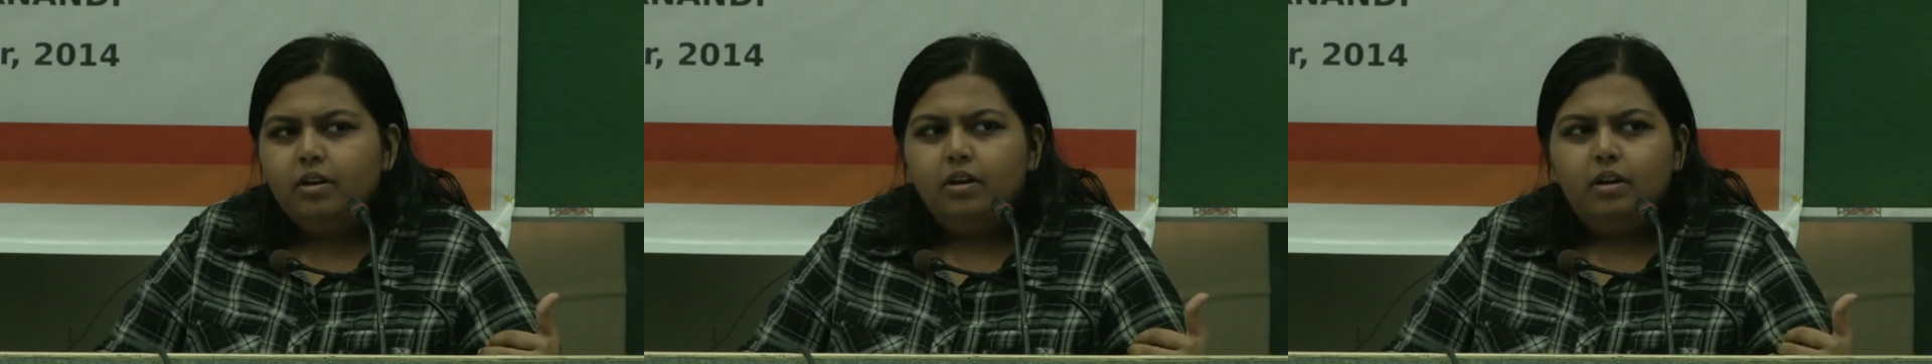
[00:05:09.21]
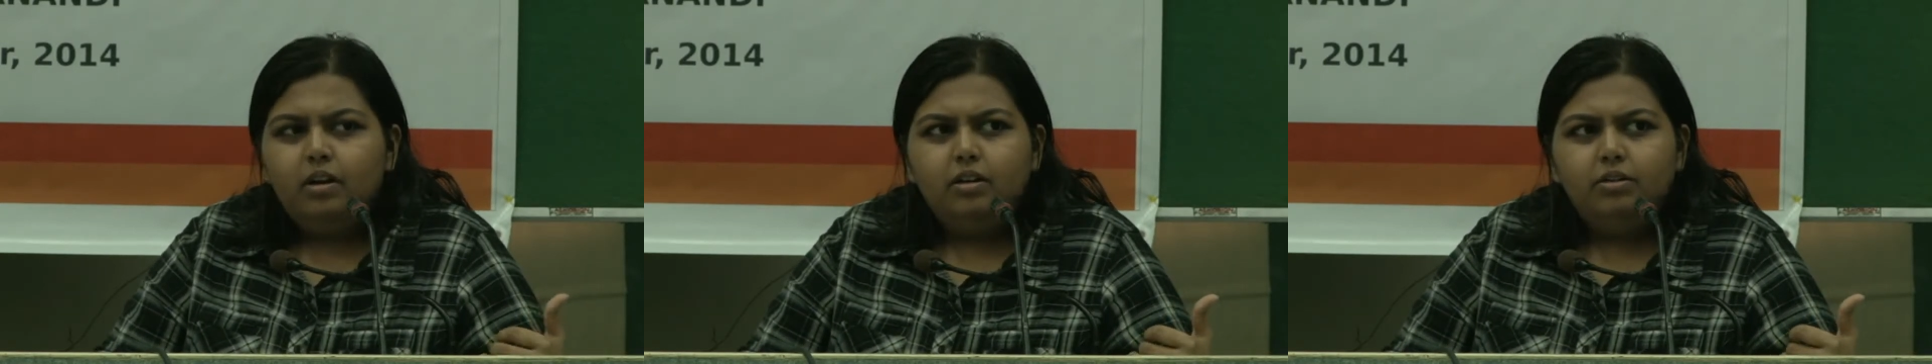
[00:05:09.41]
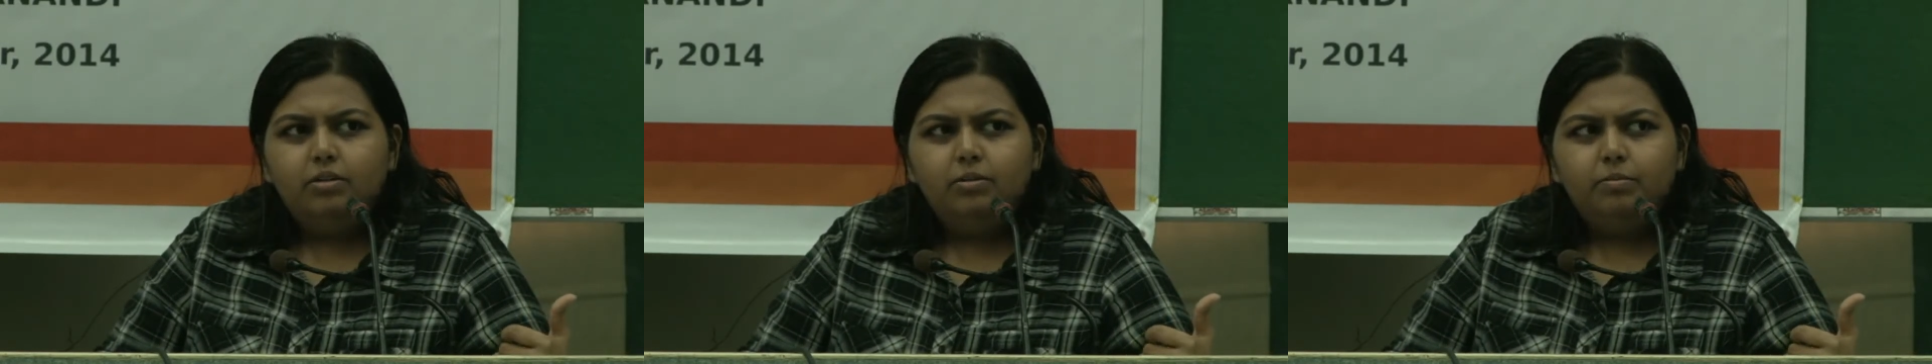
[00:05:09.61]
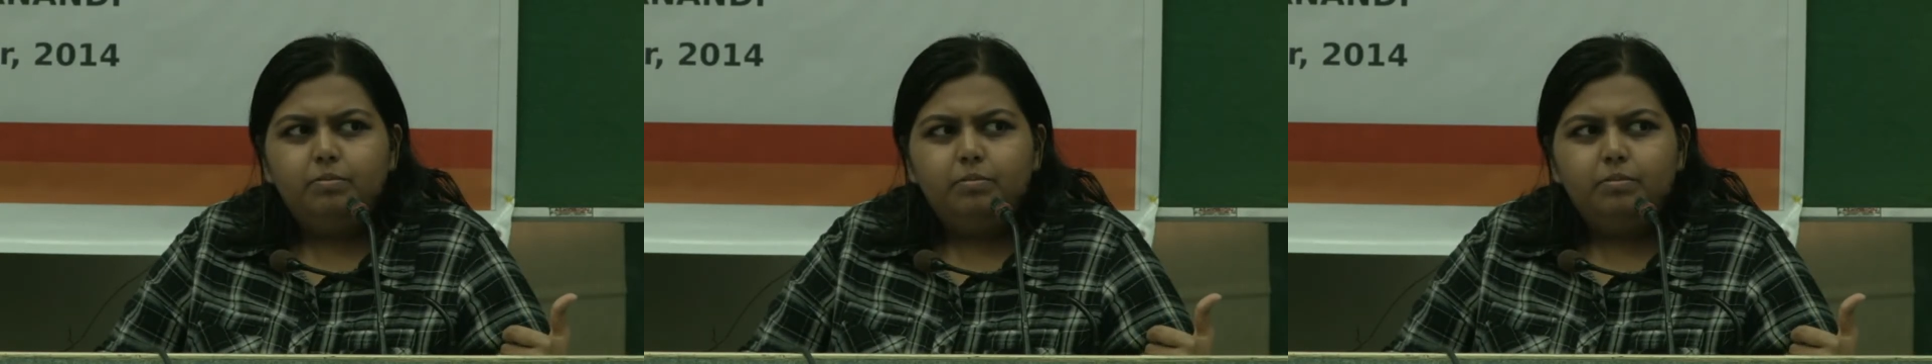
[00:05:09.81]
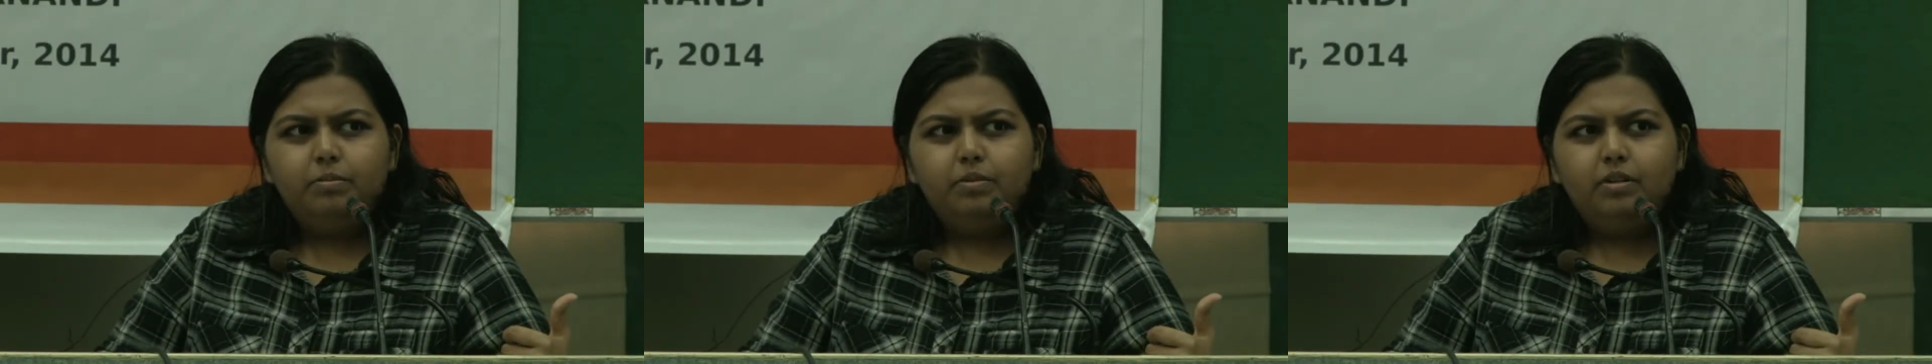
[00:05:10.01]
Uh,
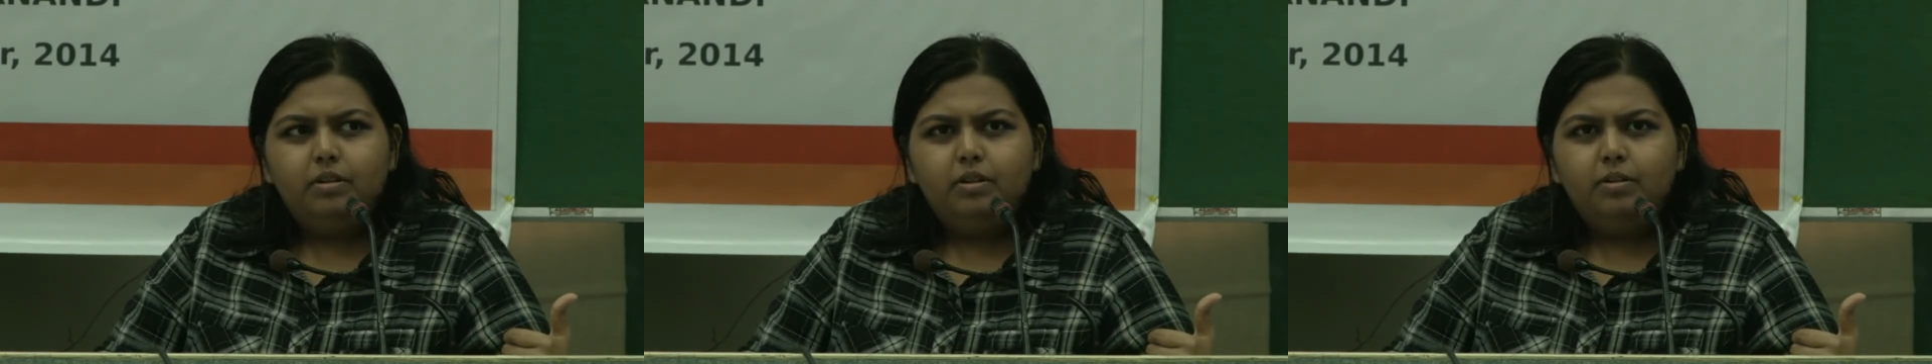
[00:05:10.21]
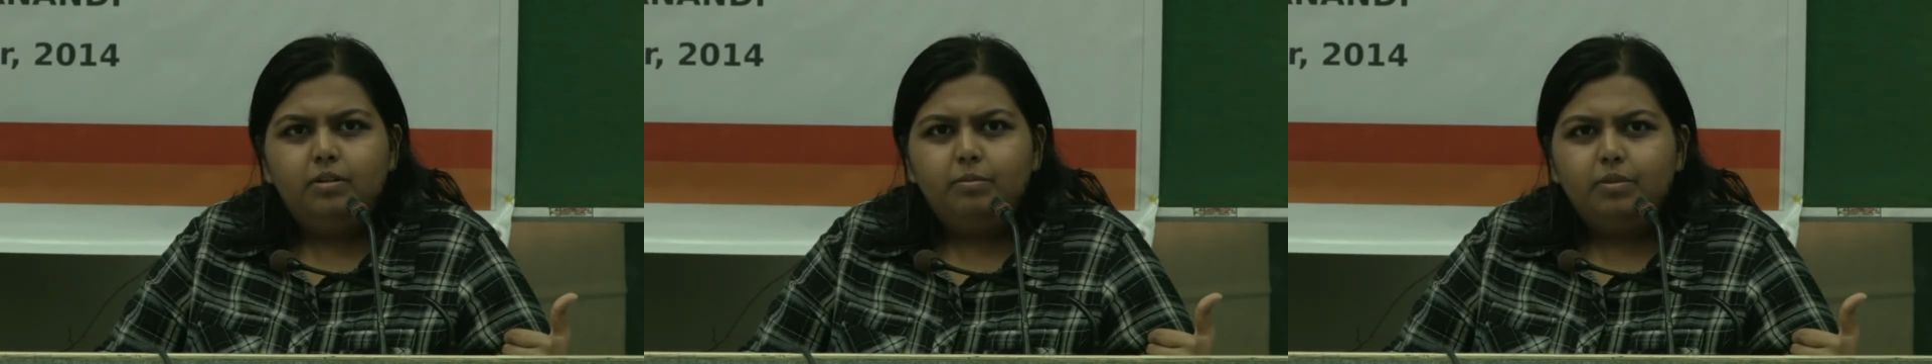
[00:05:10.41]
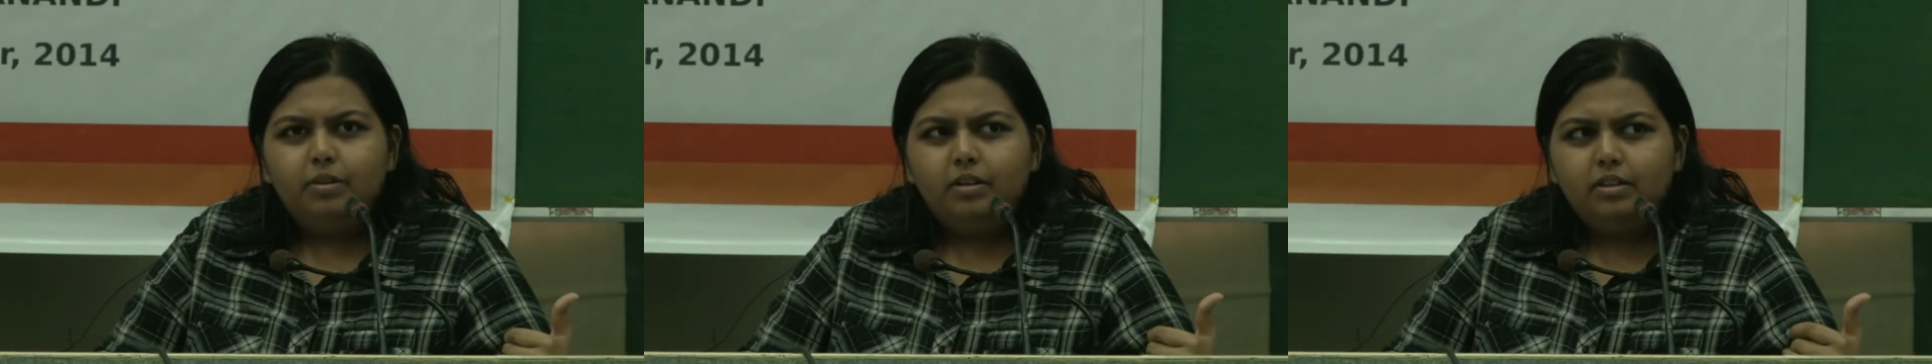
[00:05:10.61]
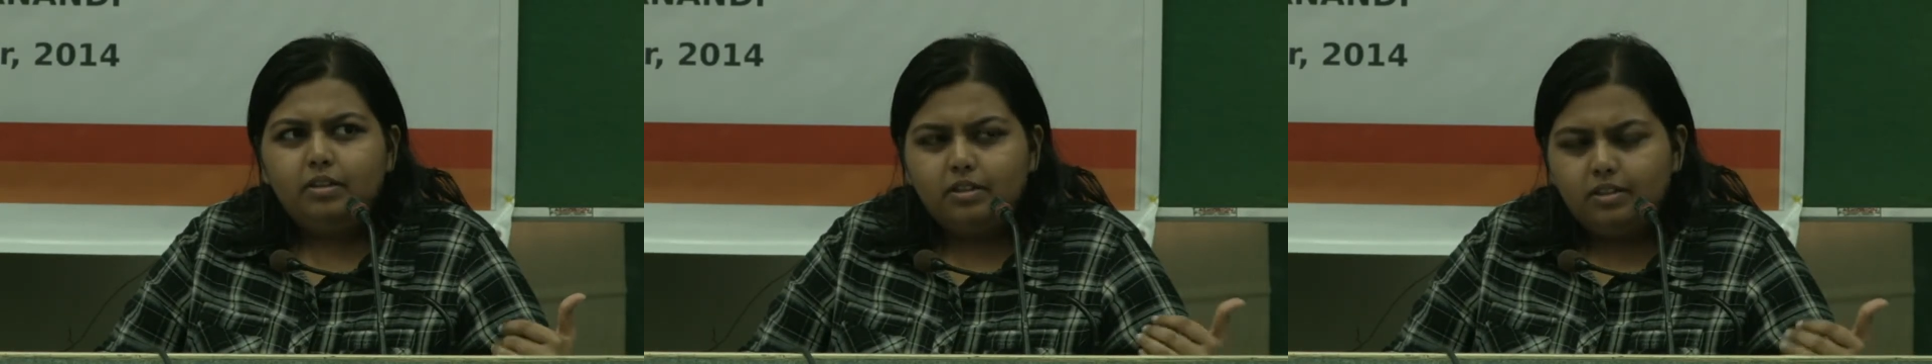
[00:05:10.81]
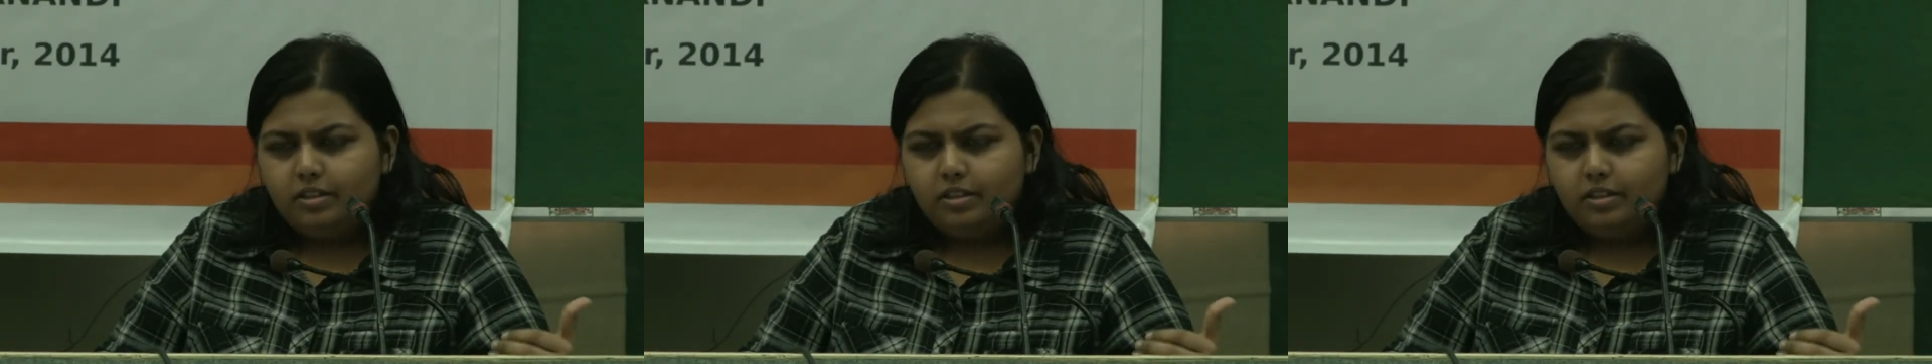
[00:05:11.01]
the